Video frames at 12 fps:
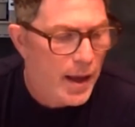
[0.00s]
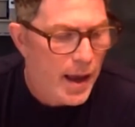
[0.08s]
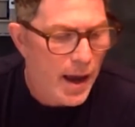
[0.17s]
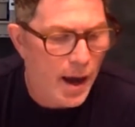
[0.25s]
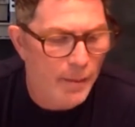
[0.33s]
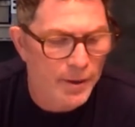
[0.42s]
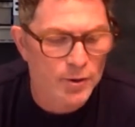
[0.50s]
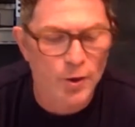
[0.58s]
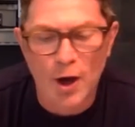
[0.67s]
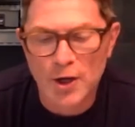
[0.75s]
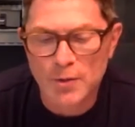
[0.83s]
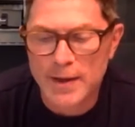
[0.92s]
As
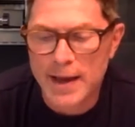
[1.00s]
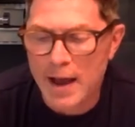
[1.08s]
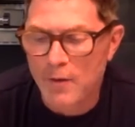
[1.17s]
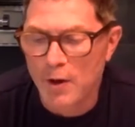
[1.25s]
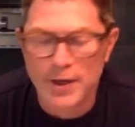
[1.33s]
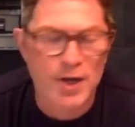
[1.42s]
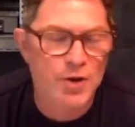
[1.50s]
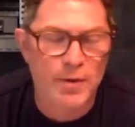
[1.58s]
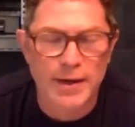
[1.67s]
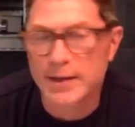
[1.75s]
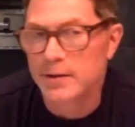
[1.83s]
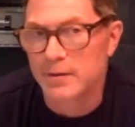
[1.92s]
long as we have all the
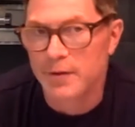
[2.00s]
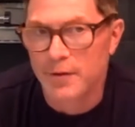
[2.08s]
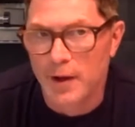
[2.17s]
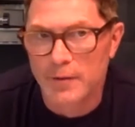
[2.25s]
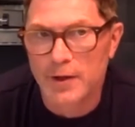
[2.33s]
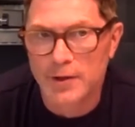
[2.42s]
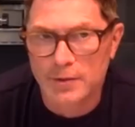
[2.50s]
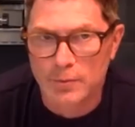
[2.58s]
ingredients in front of us,